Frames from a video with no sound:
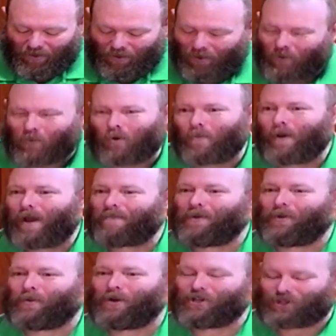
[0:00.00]
Well,
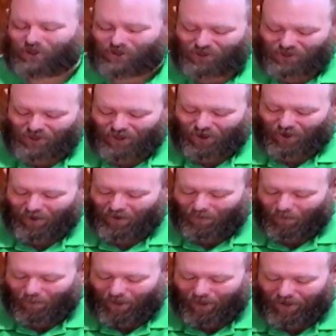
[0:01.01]
maybe we should
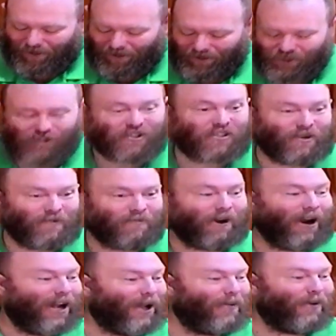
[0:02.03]
start with just
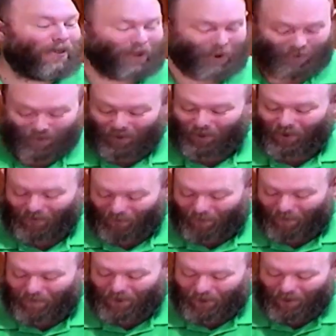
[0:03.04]
defining what the word
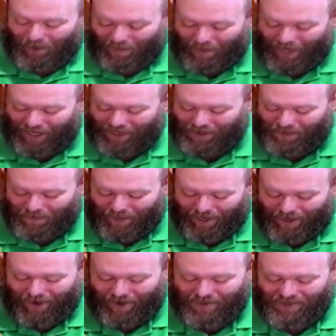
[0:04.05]
rebuke means,
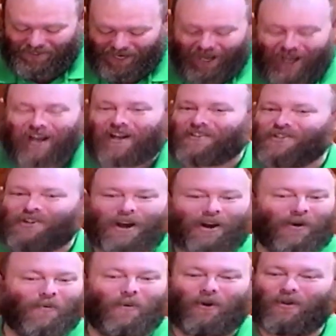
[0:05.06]
because it's not
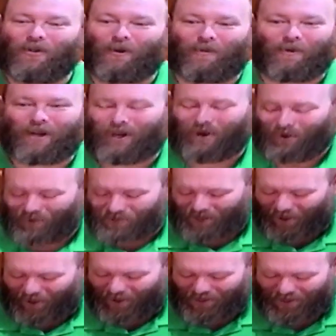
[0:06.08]
a word that we use
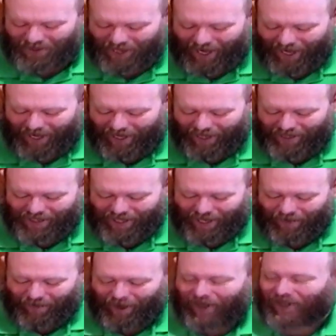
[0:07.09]
in our society
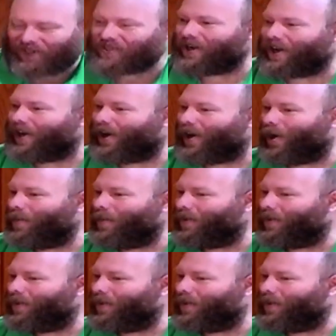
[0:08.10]
today, right? It's not a common